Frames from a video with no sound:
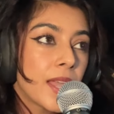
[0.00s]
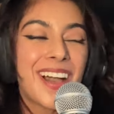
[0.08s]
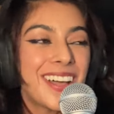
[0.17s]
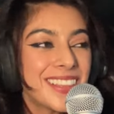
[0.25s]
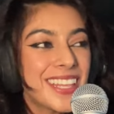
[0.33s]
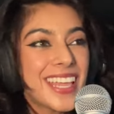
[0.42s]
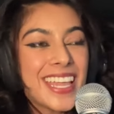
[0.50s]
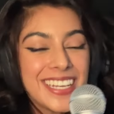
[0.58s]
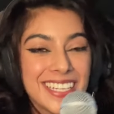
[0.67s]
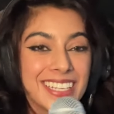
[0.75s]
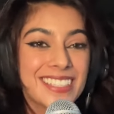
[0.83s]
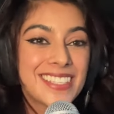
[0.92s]
on the
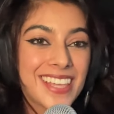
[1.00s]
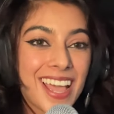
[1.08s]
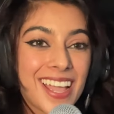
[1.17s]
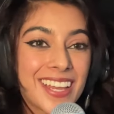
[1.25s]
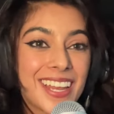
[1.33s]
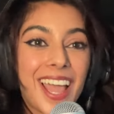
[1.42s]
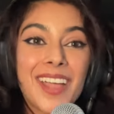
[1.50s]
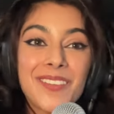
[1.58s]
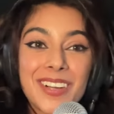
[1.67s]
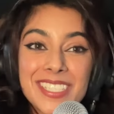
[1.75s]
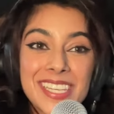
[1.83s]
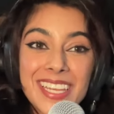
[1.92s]
Indian side, I
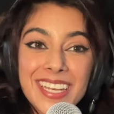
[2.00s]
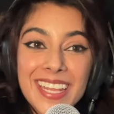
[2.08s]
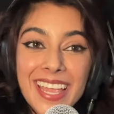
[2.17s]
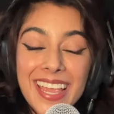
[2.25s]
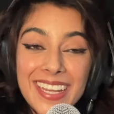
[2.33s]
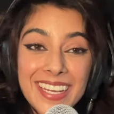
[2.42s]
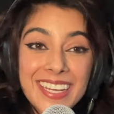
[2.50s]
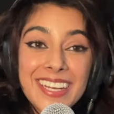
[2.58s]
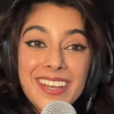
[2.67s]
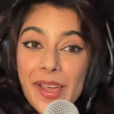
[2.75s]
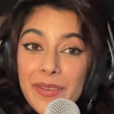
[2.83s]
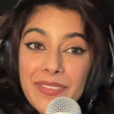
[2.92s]
wasn't Indian
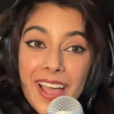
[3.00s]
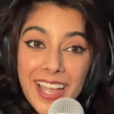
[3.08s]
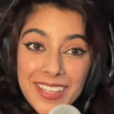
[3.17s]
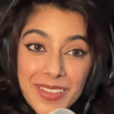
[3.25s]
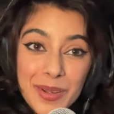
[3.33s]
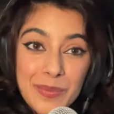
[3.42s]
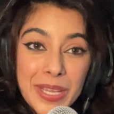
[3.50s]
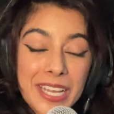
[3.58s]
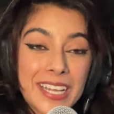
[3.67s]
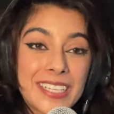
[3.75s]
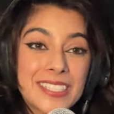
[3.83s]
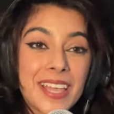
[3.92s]
enough either,
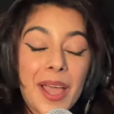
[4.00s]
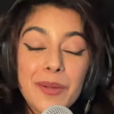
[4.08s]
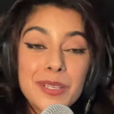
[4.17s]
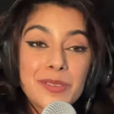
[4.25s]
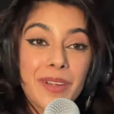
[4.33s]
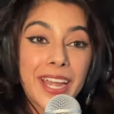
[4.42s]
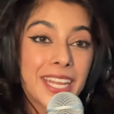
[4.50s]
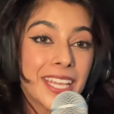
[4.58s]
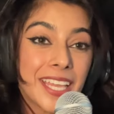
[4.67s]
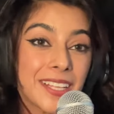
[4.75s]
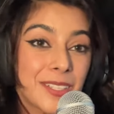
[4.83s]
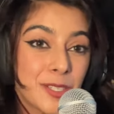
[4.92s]
because I was
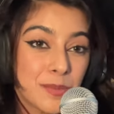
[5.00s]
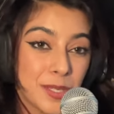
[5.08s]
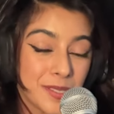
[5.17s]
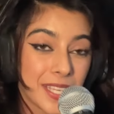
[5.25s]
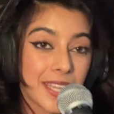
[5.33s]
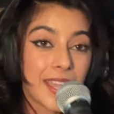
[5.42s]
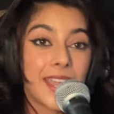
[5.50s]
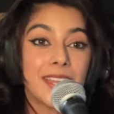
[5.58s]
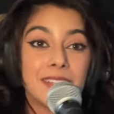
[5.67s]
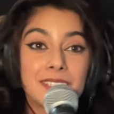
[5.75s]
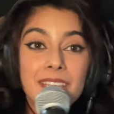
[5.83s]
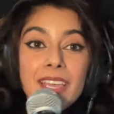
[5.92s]
writing English music,
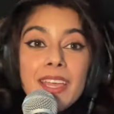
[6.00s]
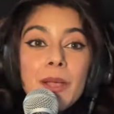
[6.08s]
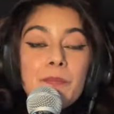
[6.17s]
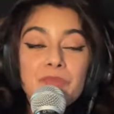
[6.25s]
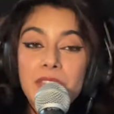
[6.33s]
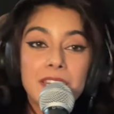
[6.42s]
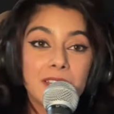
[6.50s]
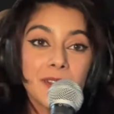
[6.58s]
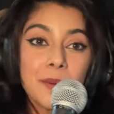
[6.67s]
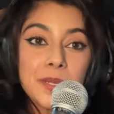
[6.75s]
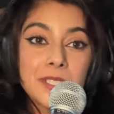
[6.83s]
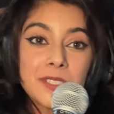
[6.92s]
and they didn't
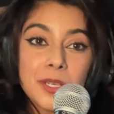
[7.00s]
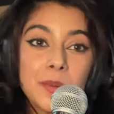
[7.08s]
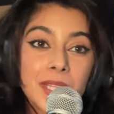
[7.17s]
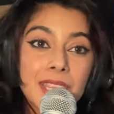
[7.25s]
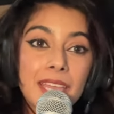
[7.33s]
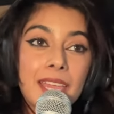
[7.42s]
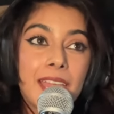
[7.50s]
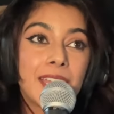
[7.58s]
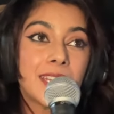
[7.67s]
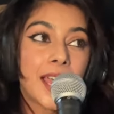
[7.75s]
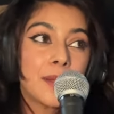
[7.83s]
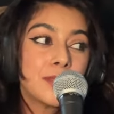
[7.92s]
know what to do with it.
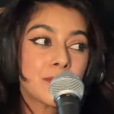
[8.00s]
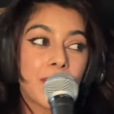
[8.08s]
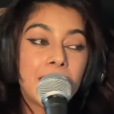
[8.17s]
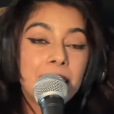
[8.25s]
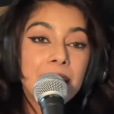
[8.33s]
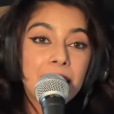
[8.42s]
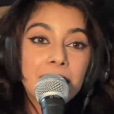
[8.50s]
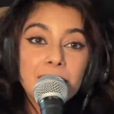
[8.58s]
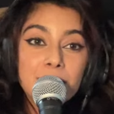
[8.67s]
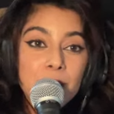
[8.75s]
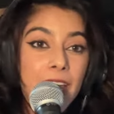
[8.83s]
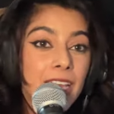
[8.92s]
And I was writing
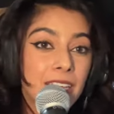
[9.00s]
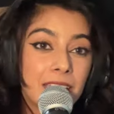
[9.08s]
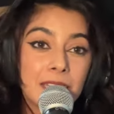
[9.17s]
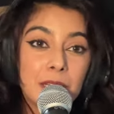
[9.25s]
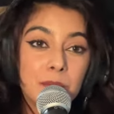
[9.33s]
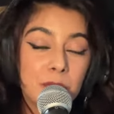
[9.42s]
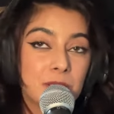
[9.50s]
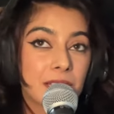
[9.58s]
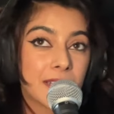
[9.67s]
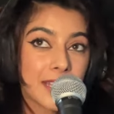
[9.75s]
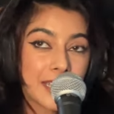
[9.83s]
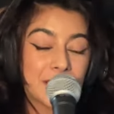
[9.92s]
English and Indian
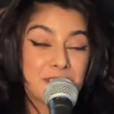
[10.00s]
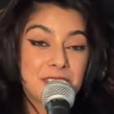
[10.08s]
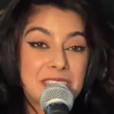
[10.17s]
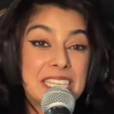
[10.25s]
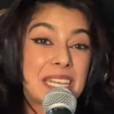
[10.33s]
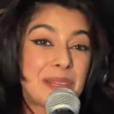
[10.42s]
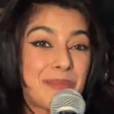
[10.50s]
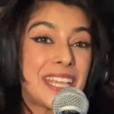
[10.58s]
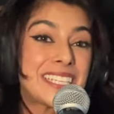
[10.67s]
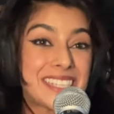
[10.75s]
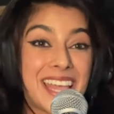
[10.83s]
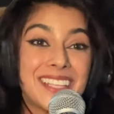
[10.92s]
music. Like, it just didn't
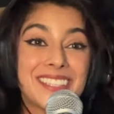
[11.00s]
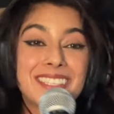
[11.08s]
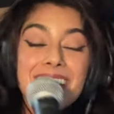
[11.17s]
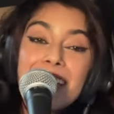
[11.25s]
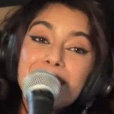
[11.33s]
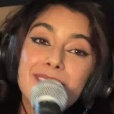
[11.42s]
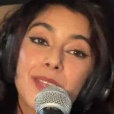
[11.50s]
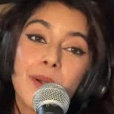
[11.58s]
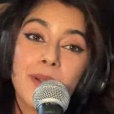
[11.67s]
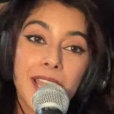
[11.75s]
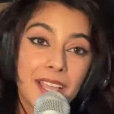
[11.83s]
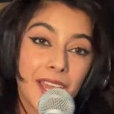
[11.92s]
make sense. And
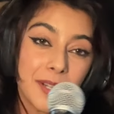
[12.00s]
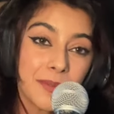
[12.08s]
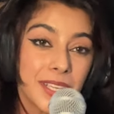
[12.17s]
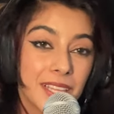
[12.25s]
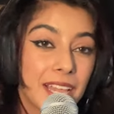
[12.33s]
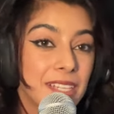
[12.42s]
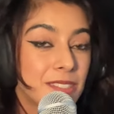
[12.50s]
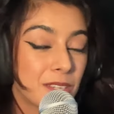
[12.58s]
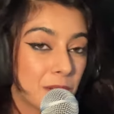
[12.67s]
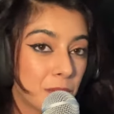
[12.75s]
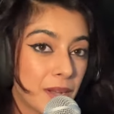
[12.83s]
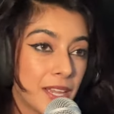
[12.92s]
so I kind of realized, you
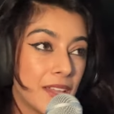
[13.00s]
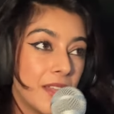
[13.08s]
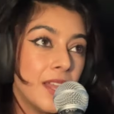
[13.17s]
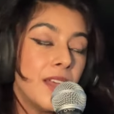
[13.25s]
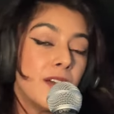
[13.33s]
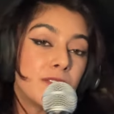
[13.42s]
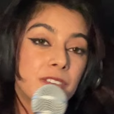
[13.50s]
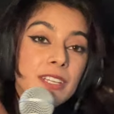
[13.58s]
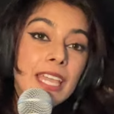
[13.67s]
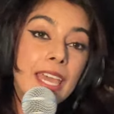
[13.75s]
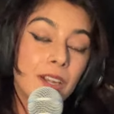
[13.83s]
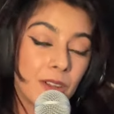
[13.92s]
know what,
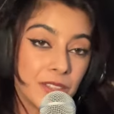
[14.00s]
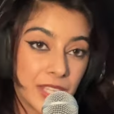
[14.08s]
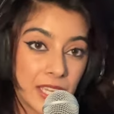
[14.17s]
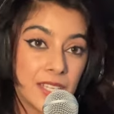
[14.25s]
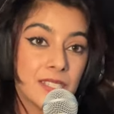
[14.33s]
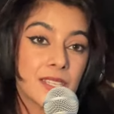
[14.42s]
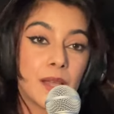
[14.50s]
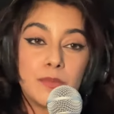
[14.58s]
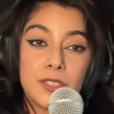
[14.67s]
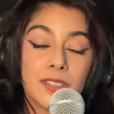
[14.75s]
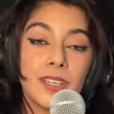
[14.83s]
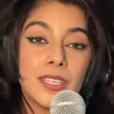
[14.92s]
forget all this. I'm
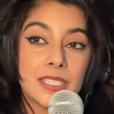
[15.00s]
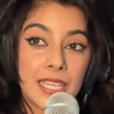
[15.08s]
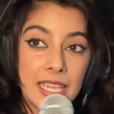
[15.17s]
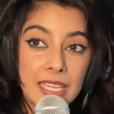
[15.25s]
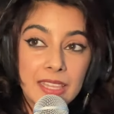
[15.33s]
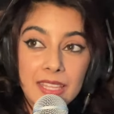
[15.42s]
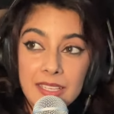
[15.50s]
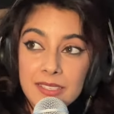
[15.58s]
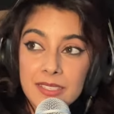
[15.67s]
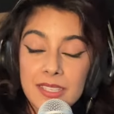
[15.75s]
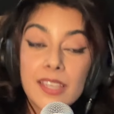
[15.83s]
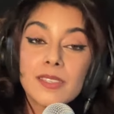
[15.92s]
just going to take
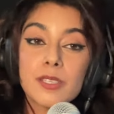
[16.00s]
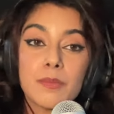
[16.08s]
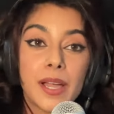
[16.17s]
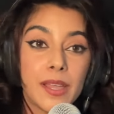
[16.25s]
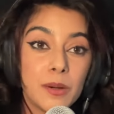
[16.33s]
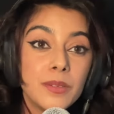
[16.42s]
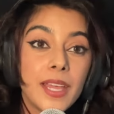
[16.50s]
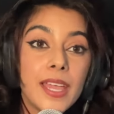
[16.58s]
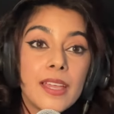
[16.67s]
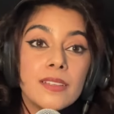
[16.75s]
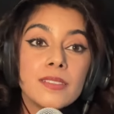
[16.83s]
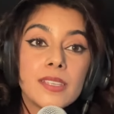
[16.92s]
this into my own
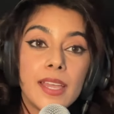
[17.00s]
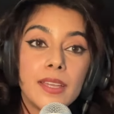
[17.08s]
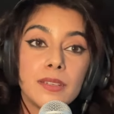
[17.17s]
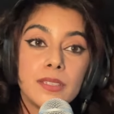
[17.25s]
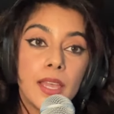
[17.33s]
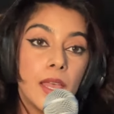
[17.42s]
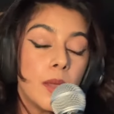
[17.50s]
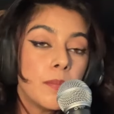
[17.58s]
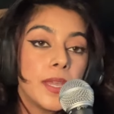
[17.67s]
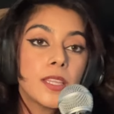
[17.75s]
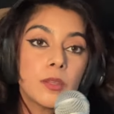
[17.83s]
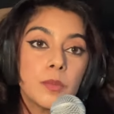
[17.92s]
hands and
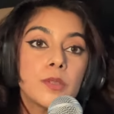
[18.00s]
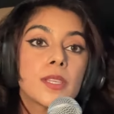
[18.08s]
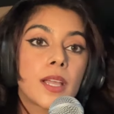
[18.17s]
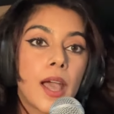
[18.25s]
make the music